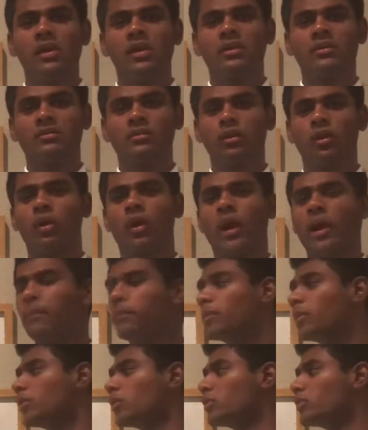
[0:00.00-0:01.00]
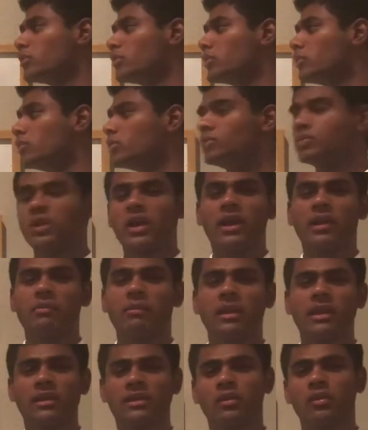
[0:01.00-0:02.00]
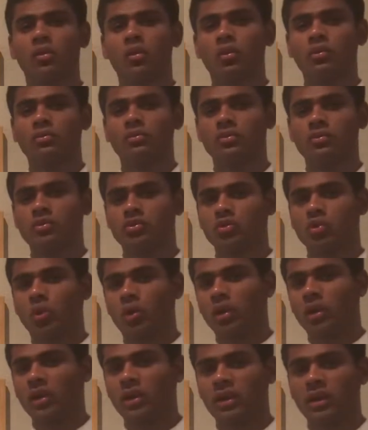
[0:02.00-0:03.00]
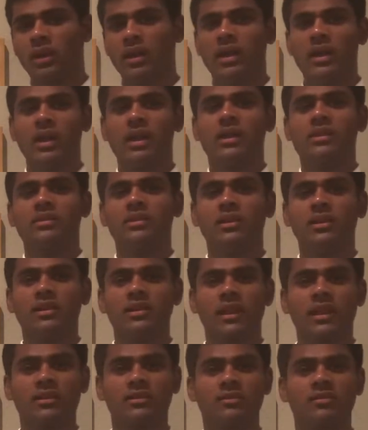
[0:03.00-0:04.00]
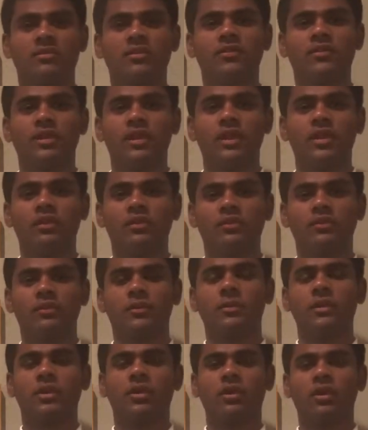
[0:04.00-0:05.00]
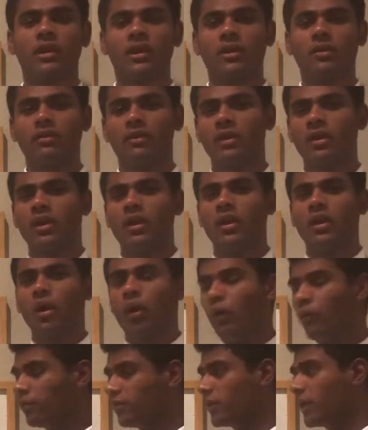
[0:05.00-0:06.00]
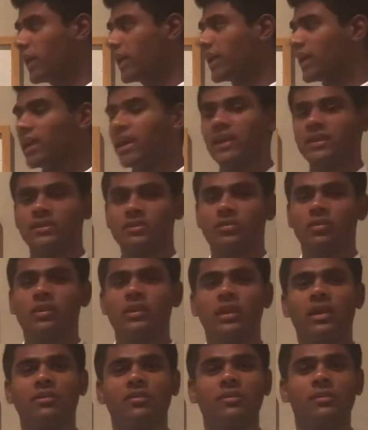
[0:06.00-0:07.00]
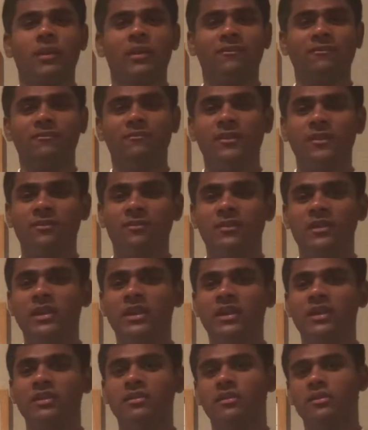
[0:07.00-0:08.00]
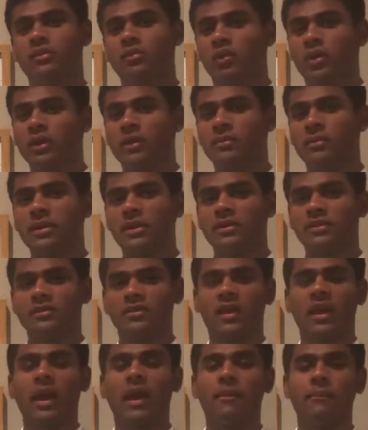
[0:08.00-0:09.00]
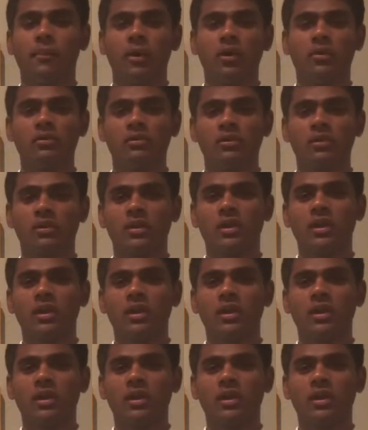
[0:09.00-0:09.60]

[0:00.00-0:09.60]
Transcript: So I'm going to try and make it a goal to shorten the lengths of the videos from here on out. Hopefully I can get this one down to about 15 to 20 minutes at most.